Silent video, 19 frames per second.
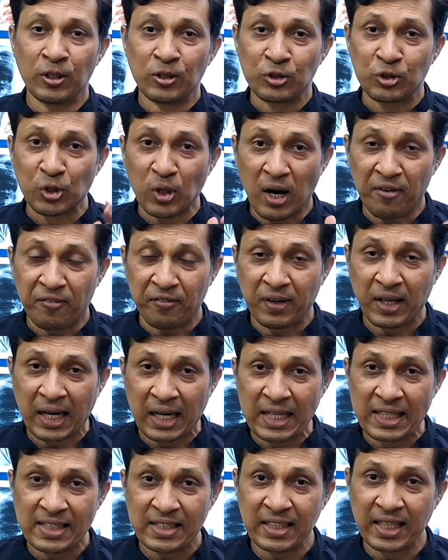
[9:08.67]
So after
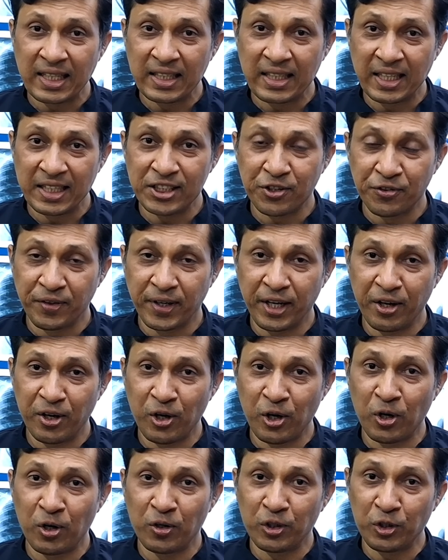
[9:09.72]
listening this
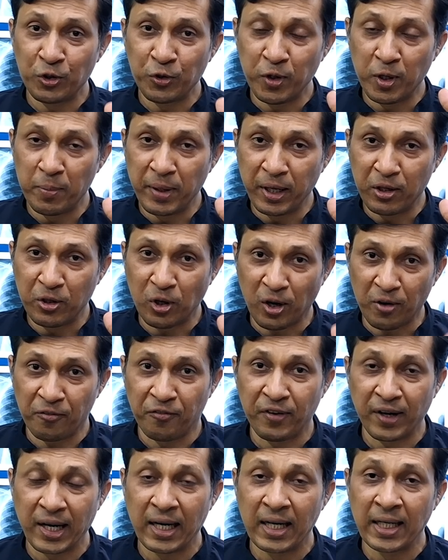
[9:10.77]
video, you will be
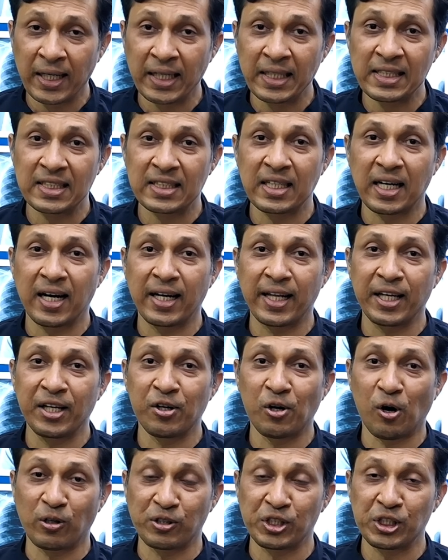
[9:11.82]
confident in
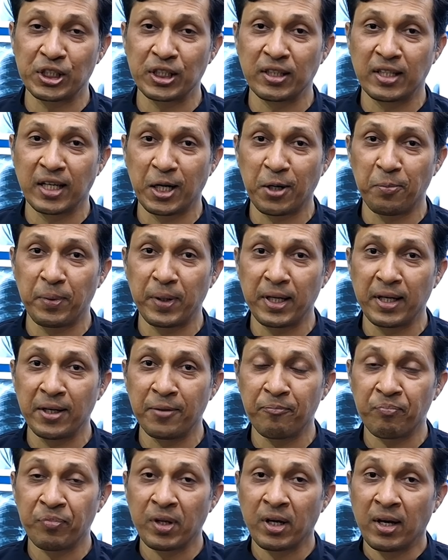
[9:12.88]
starting oxygen
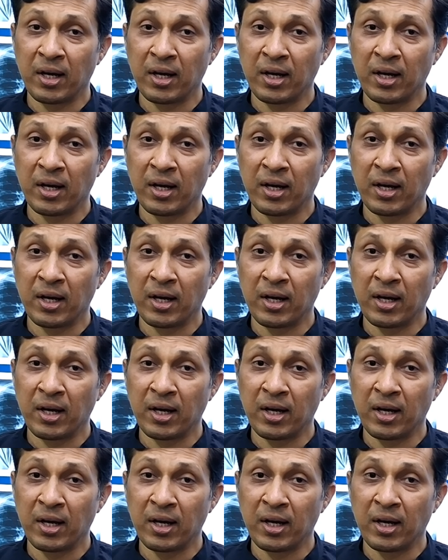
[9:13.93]
therapy